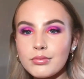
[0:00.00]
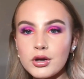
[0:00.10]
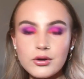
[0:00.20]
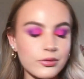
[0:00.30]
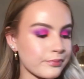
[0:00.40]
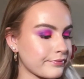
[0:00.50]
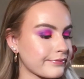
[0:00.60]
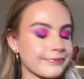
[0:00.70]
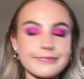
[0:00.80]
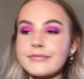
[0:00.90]
Boom.
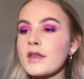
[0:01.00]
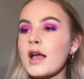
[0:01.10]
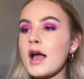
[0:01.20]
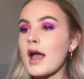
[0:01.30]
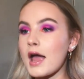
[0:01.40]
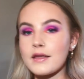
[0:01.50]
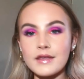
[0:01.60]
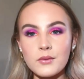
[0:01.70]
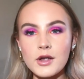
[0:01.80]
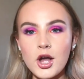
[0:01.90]
And there we